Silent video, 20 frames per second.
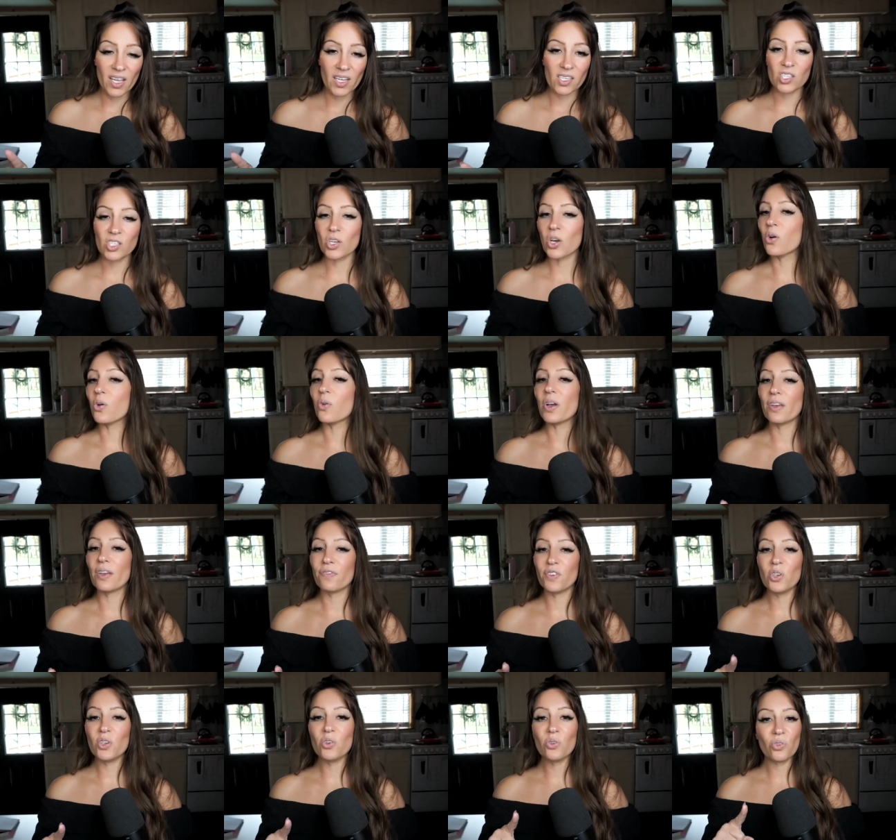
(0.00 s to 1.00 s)
So if
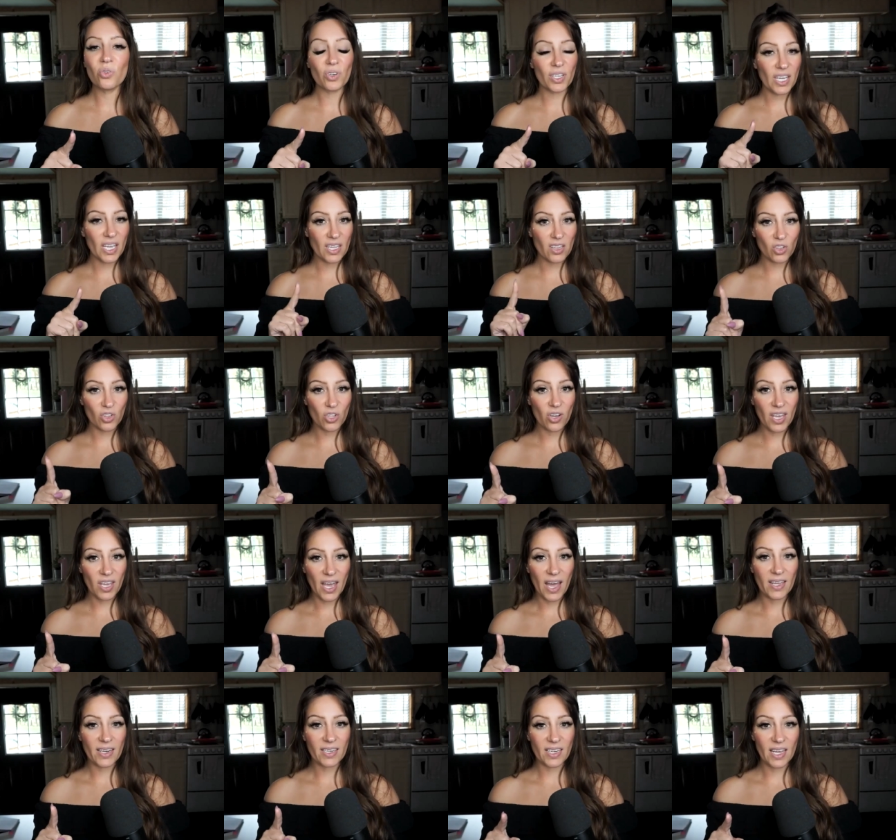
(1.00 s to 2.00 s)
you can look
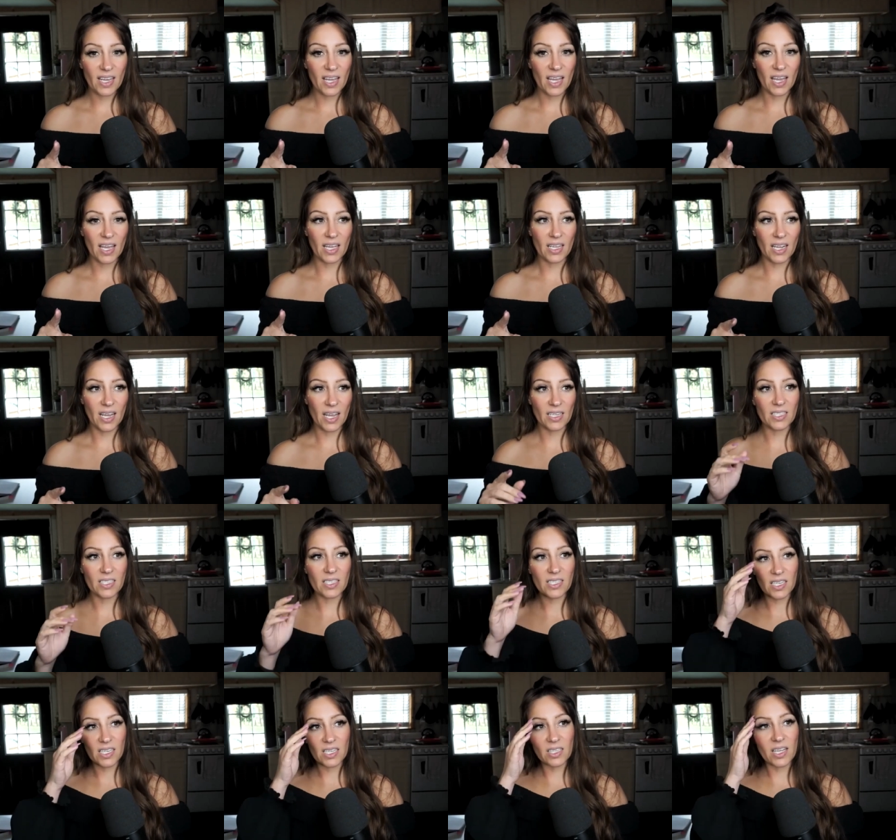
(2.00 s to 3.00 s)
at and and
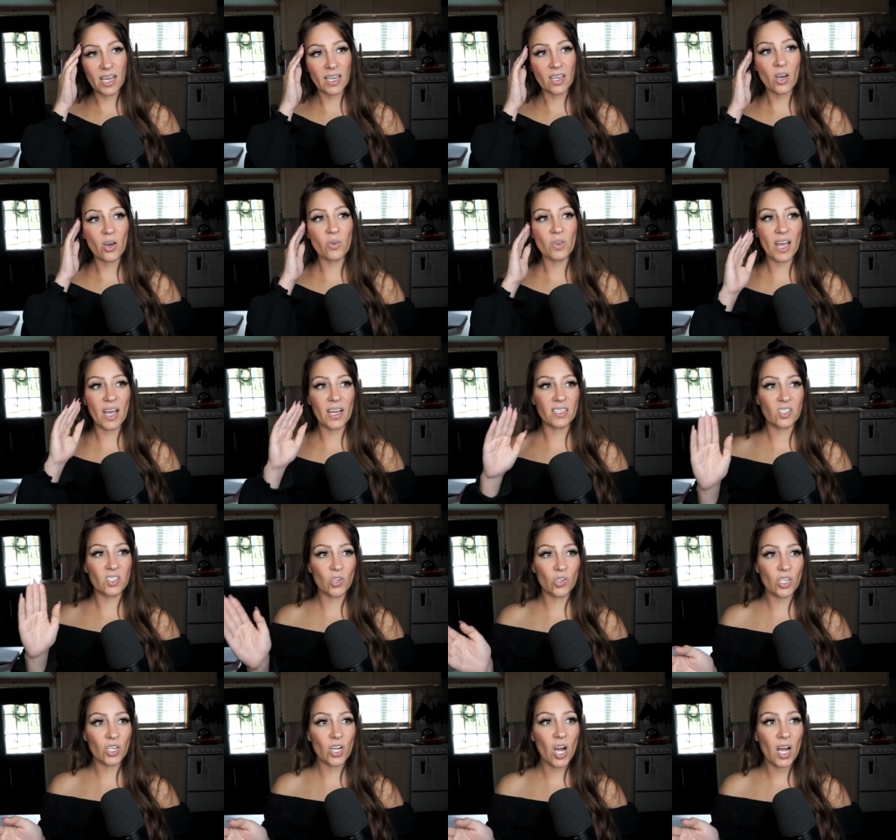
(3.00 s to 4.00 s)
see like, oh yeah, I
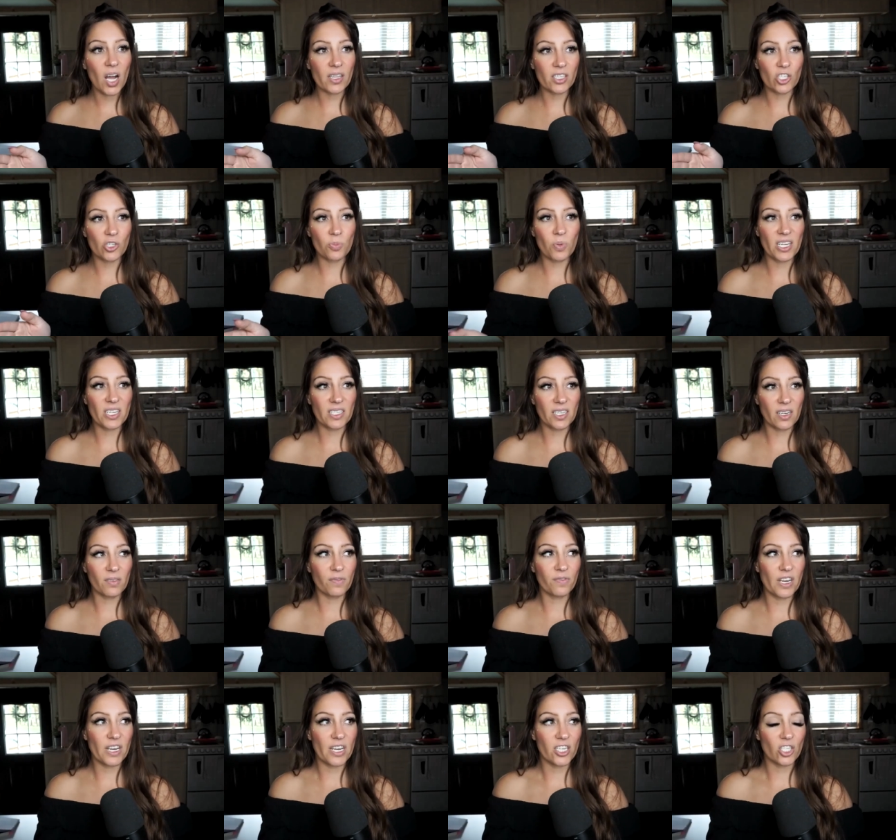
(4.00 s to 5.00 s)
started college, but I
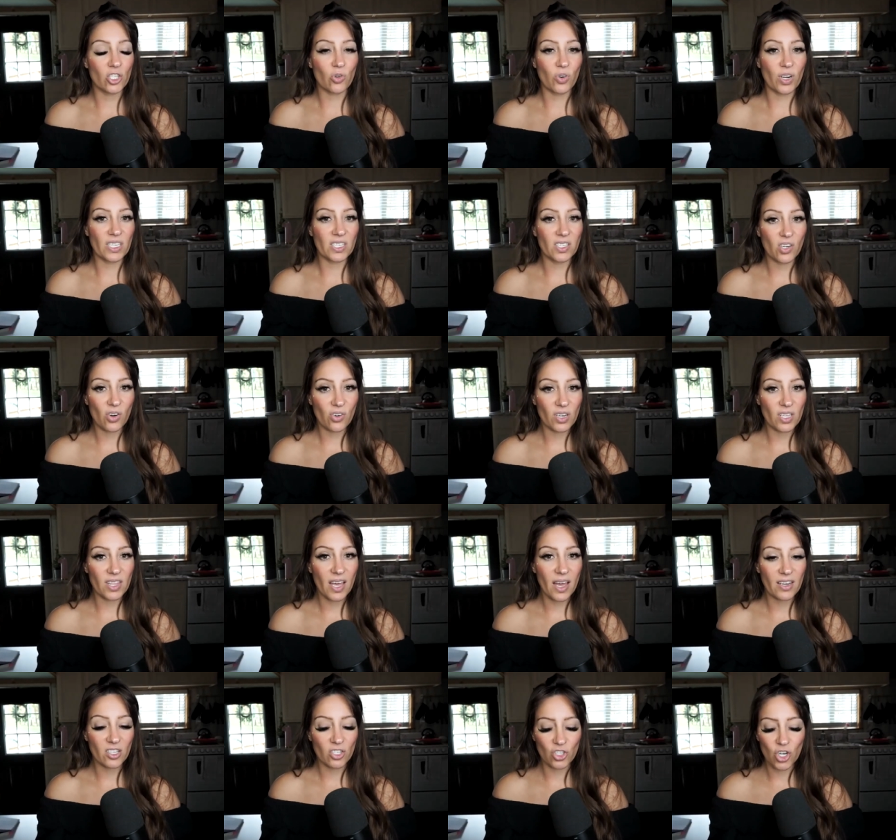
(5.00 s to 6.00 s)
didn't finish, or I started
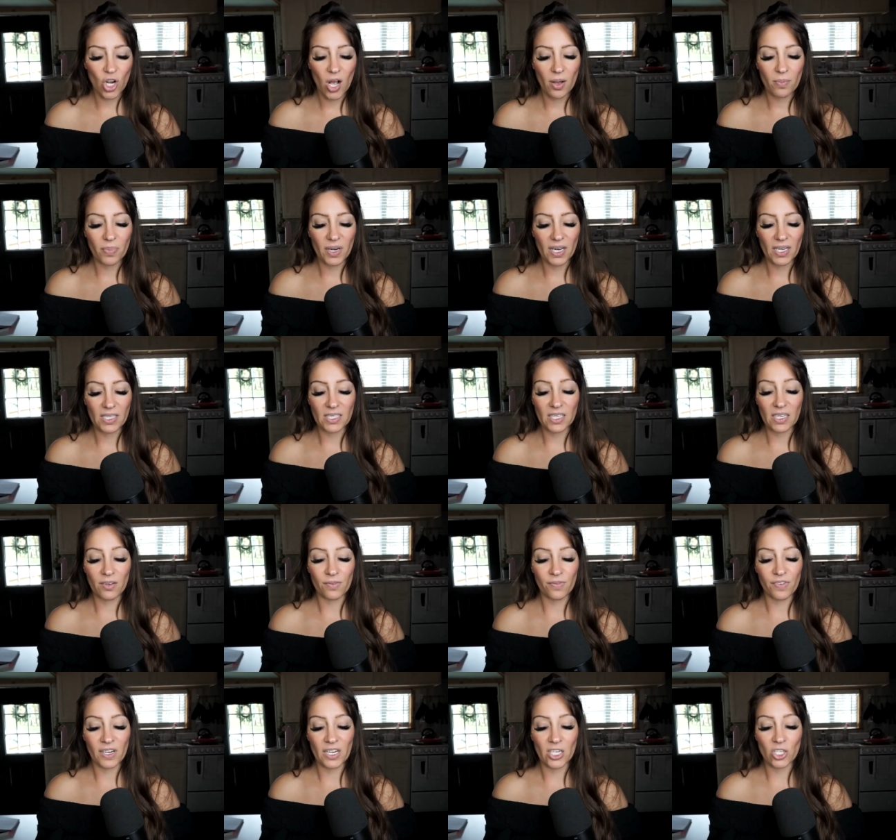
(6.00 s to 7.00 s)
that job, but I didn't
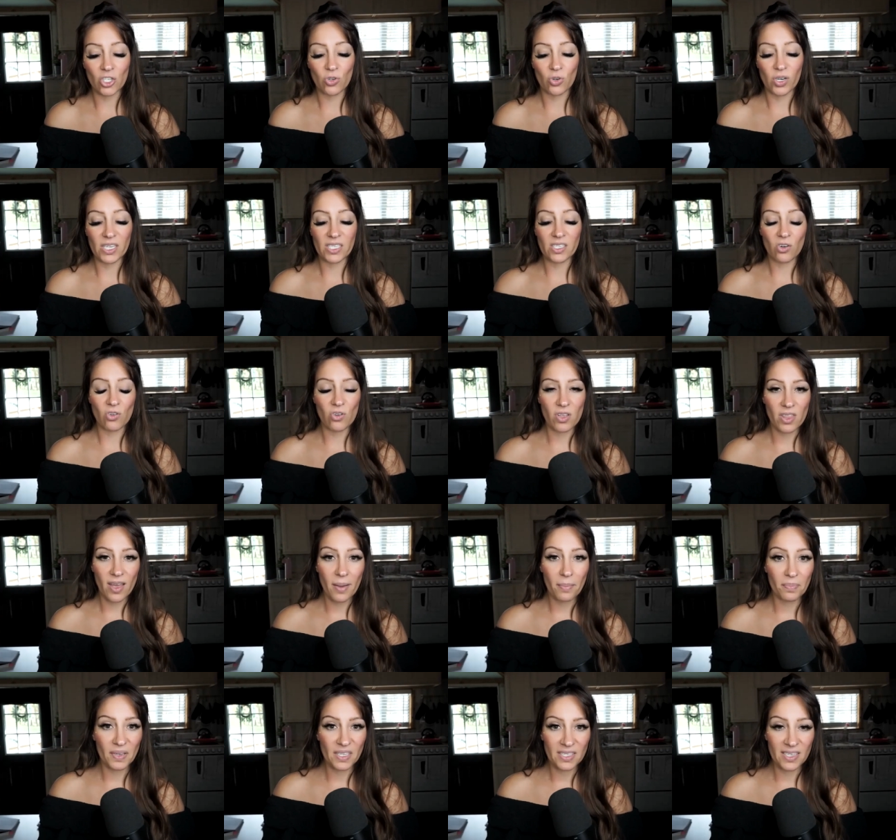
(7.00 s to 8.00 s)
finish, or I started
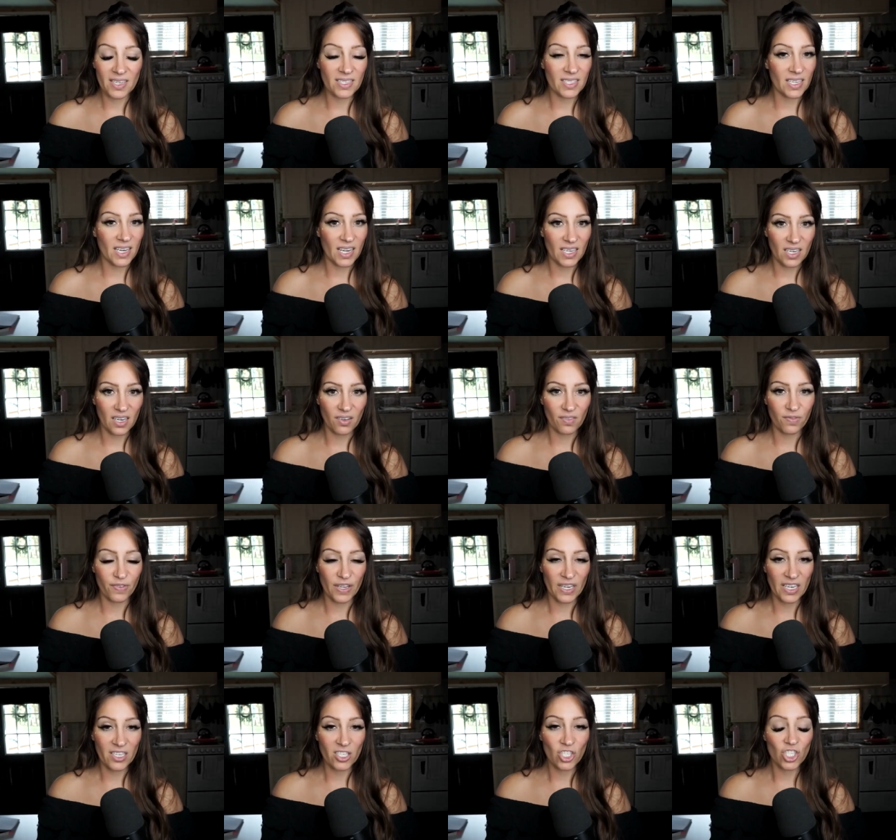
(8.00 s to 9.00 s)
that business and I didn't
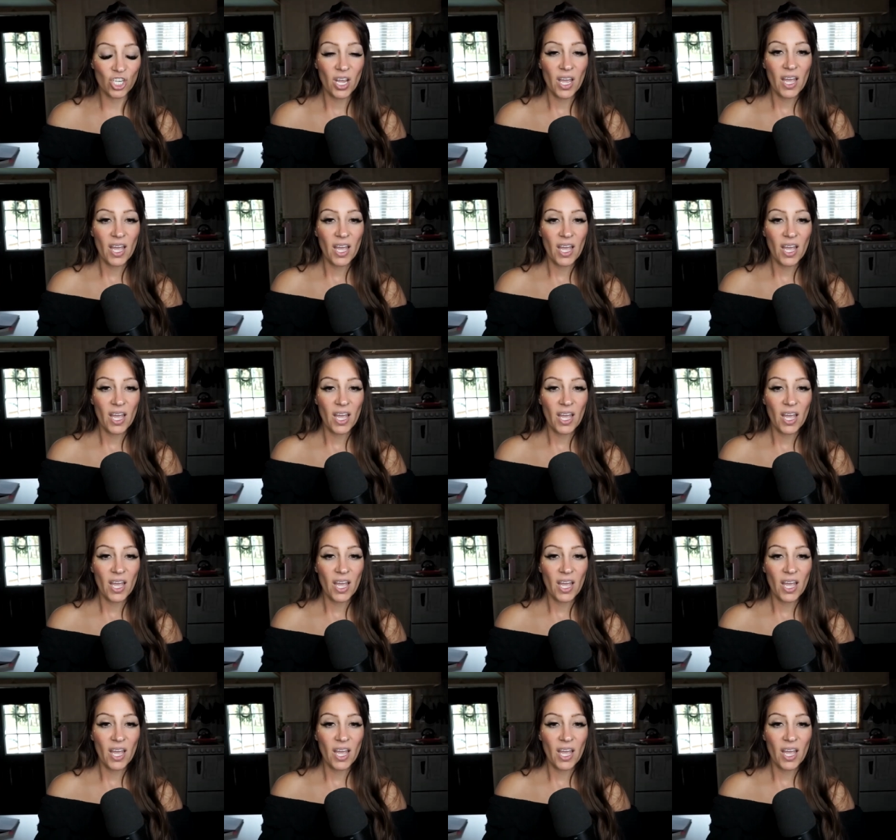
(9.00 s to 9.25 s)
finish.